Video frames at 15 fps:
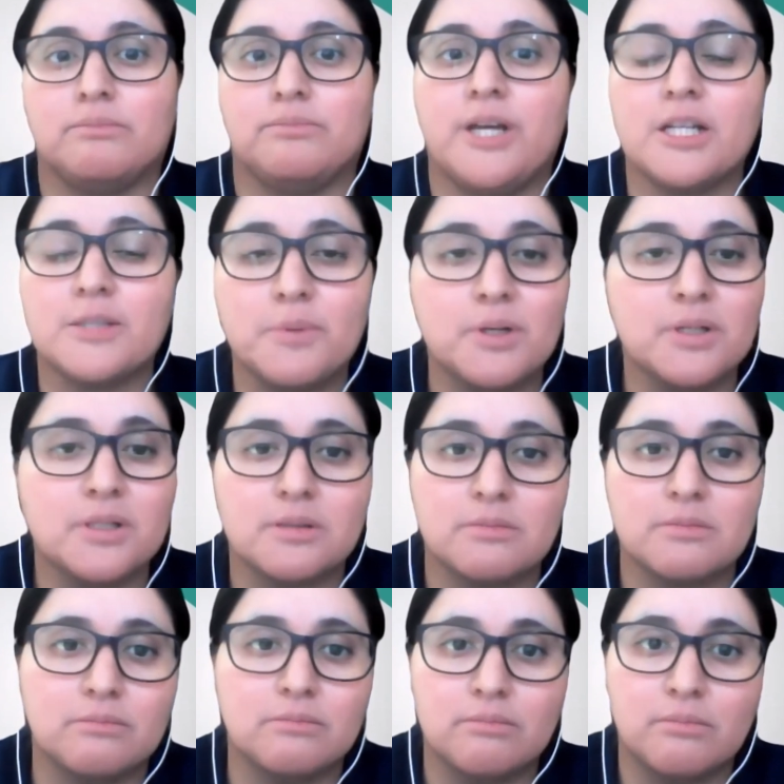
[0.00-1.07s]
textbooks
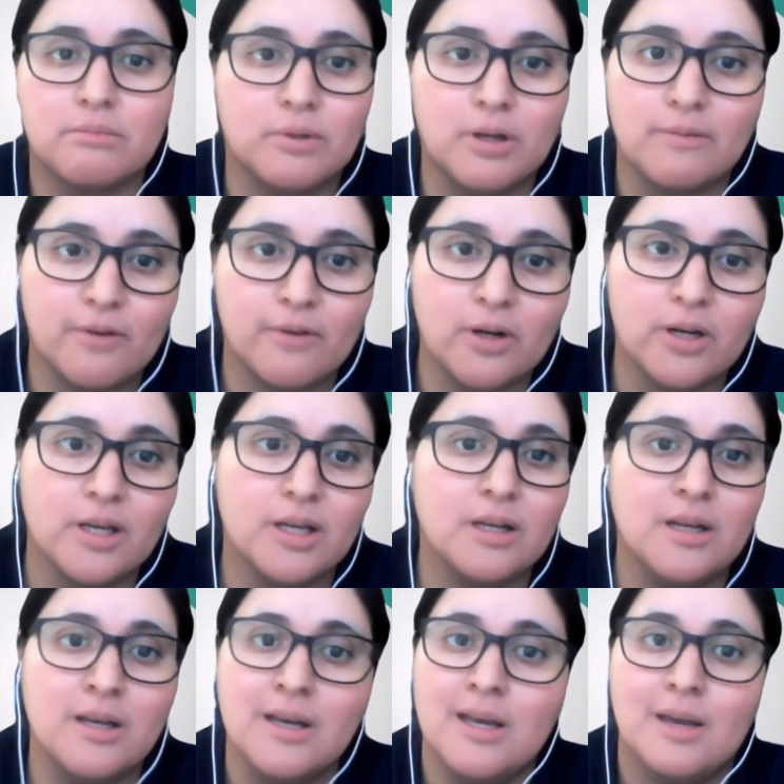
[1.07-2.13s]
converted
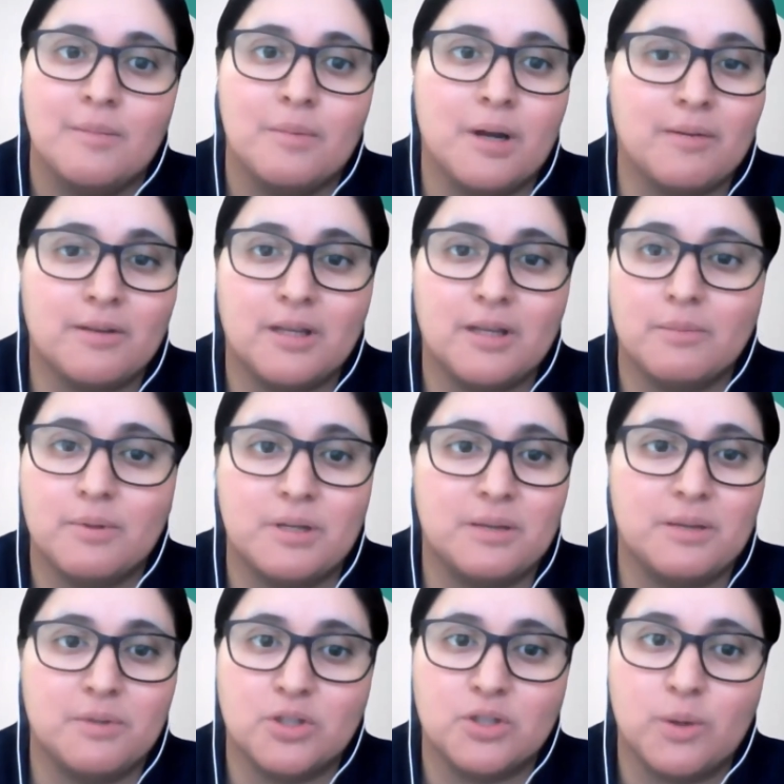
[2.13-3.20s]
but everything but in
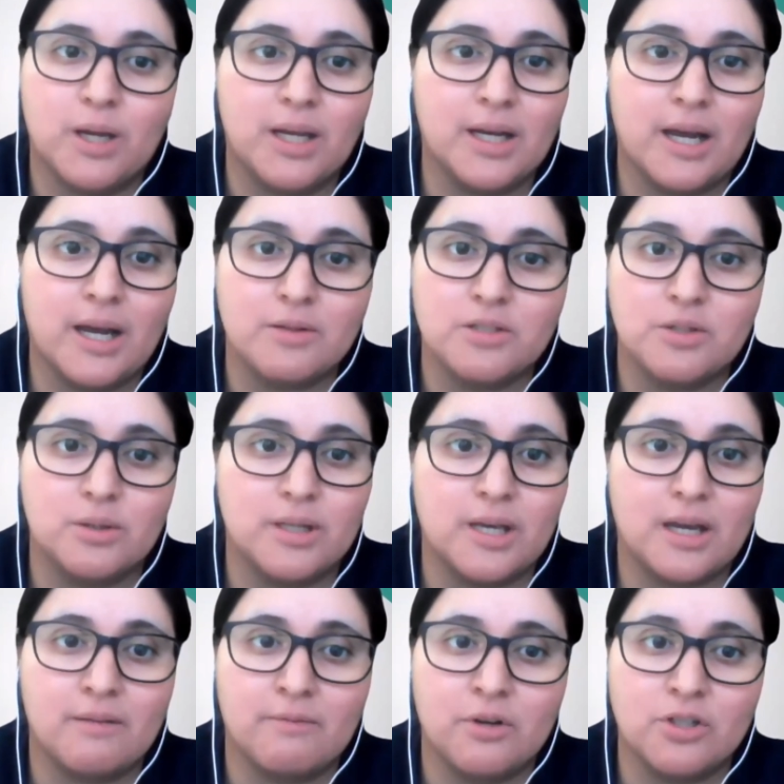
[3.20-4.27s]
between i was doing
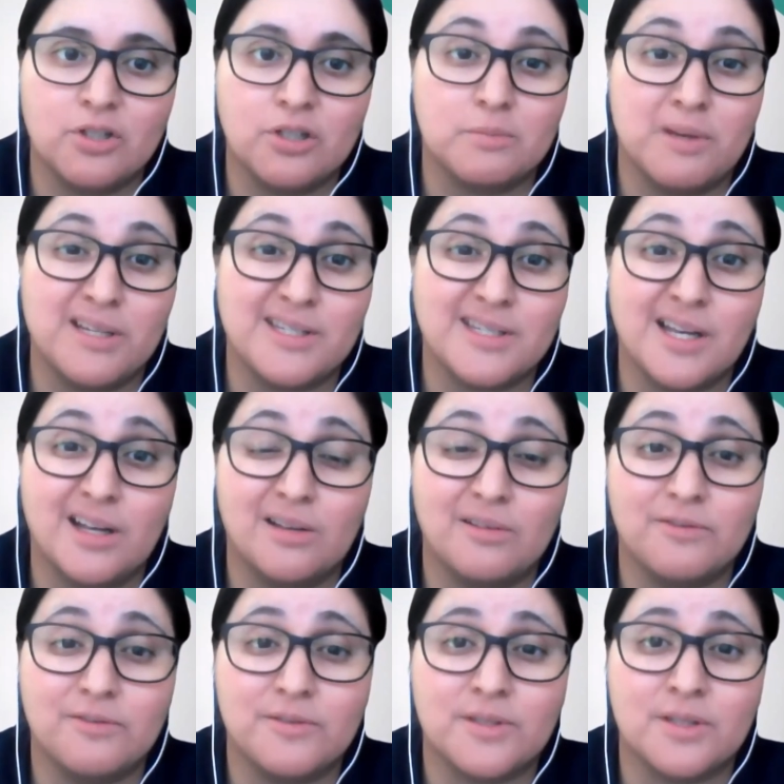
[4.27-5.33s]
that conversion
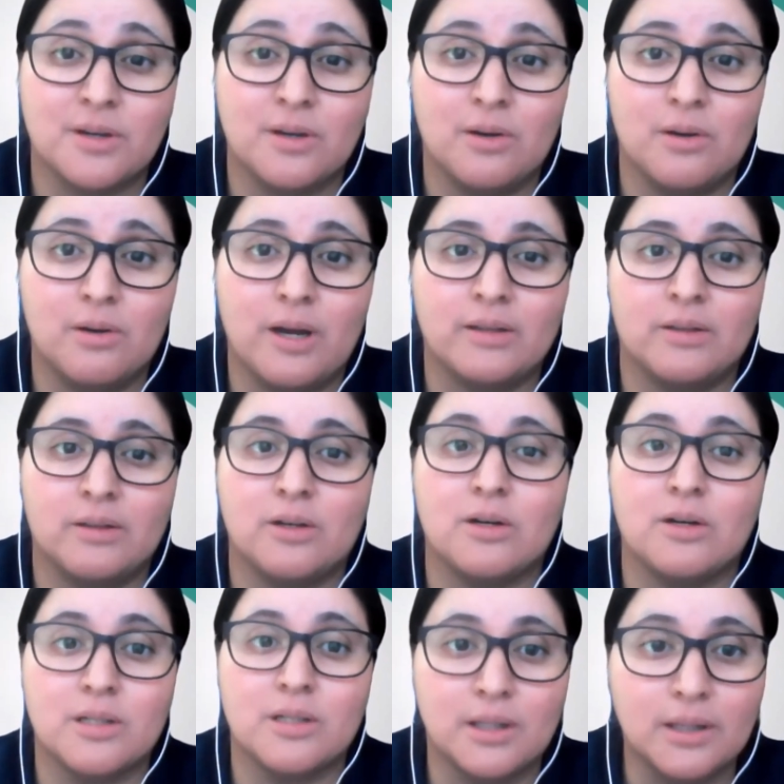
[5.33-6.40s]
myself so i
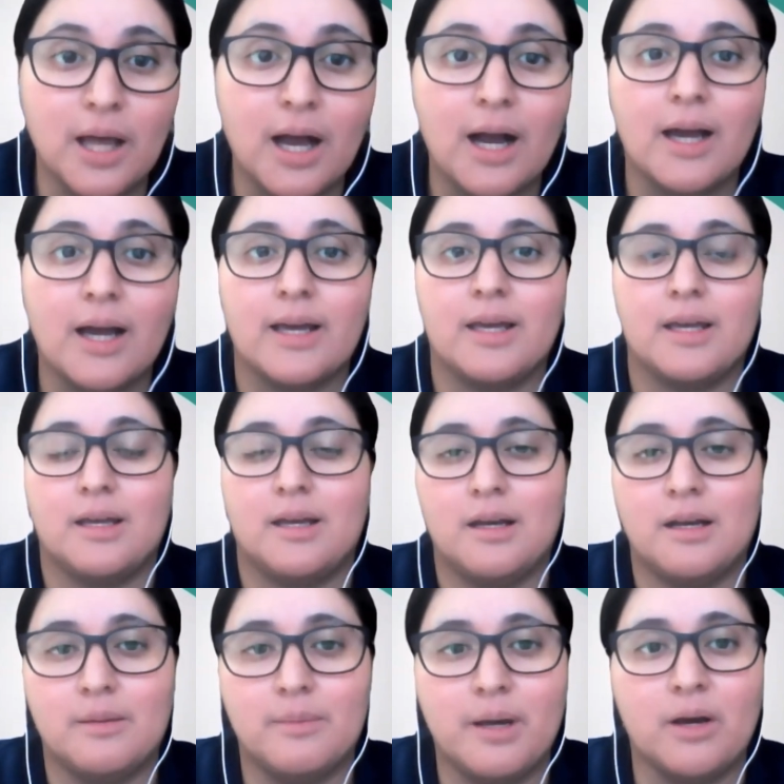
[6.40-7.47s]
learned a lot
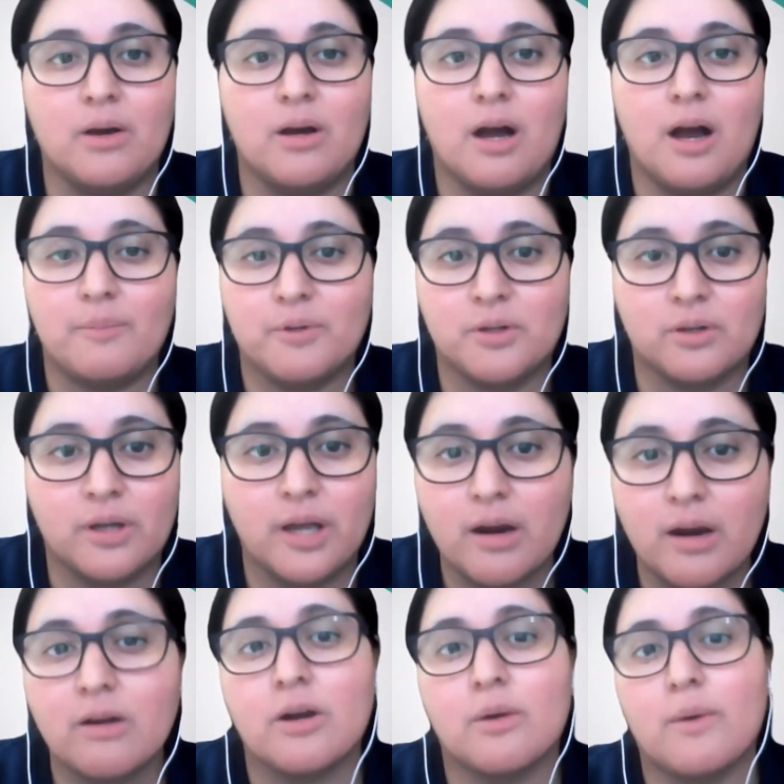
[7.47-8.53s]
about optical
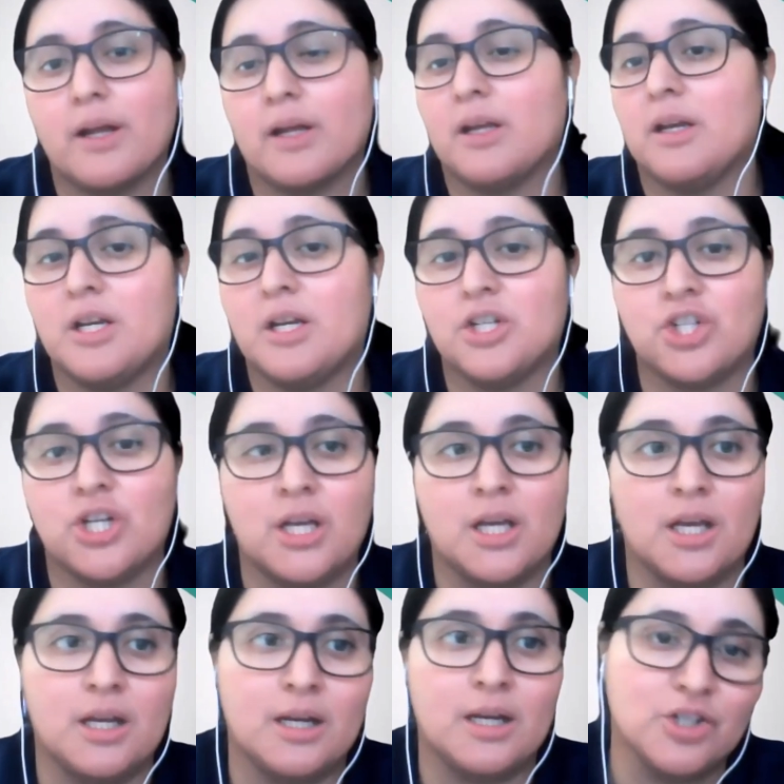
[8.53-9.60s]
character
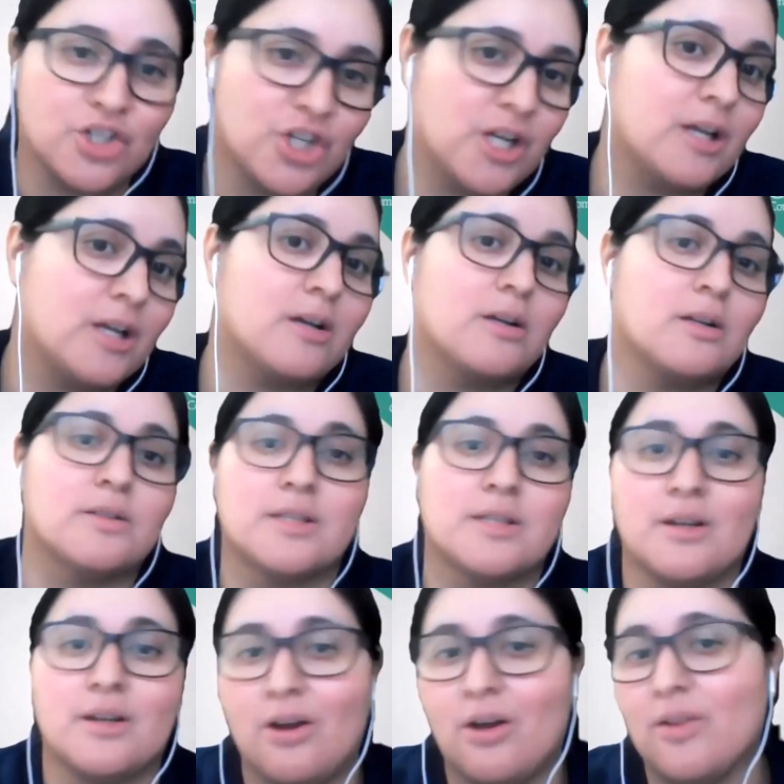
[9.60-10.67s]
recognition and shields
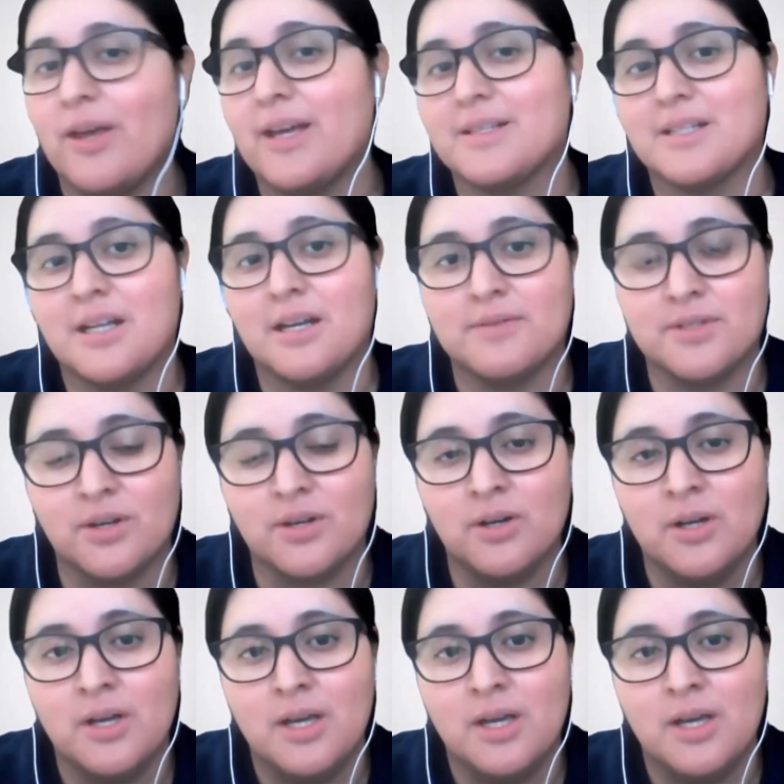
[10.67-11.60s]
and all that stuff so